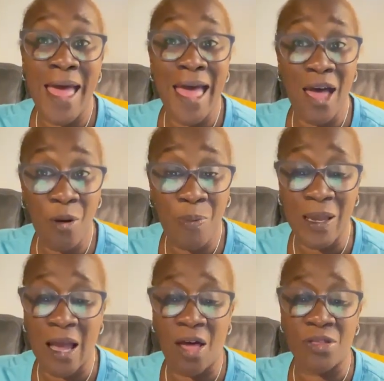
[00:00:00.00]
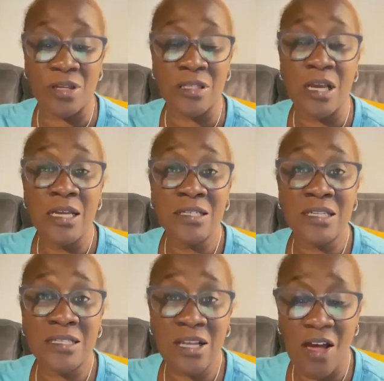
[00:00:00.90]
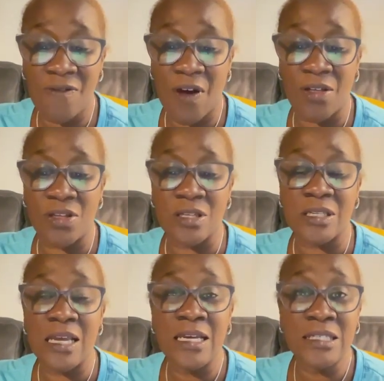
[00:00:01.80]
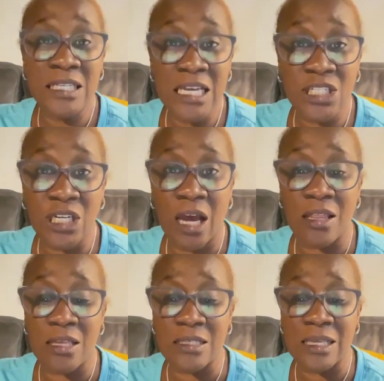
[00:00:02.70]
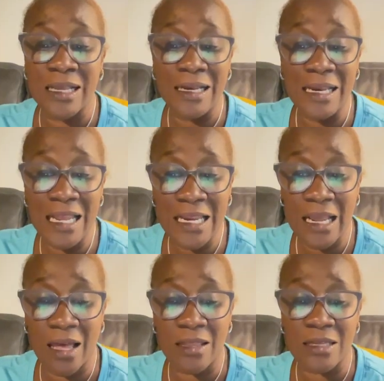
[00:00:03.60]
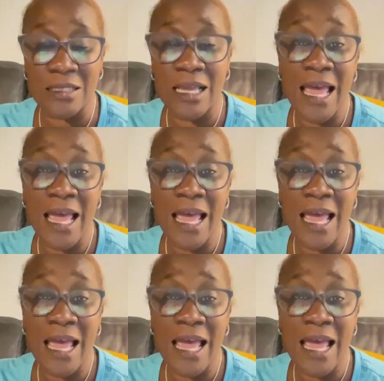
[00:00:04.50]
helping others, to serve others, teaching others, leading others.